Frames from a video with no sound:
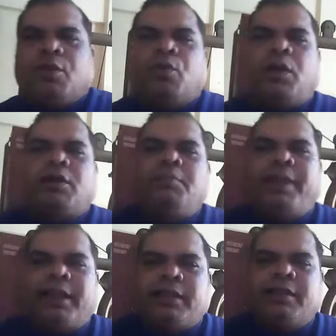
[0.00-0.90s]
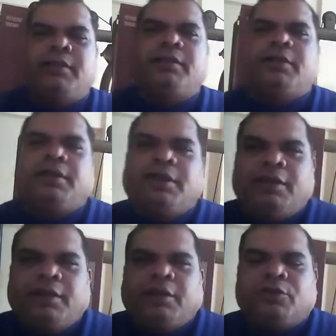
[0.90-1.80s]
Welcome back.
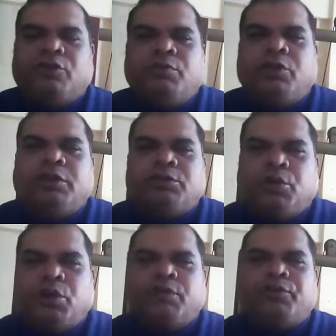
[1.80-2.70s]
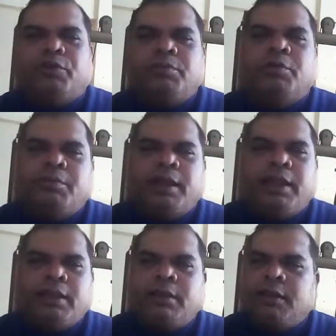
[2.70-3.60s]
Good morning to all of you in
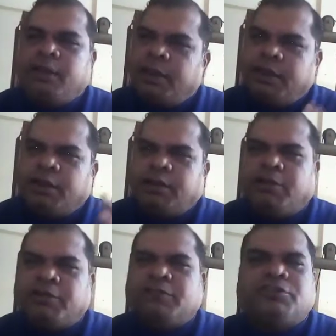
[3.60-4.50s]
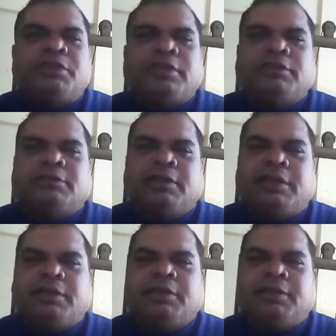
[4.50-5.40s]
Mumbai, different cities in
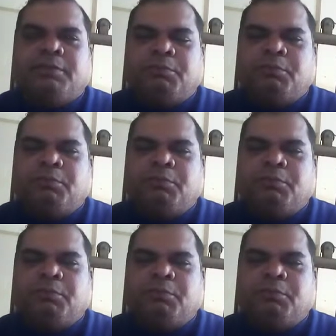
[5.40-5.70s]
India,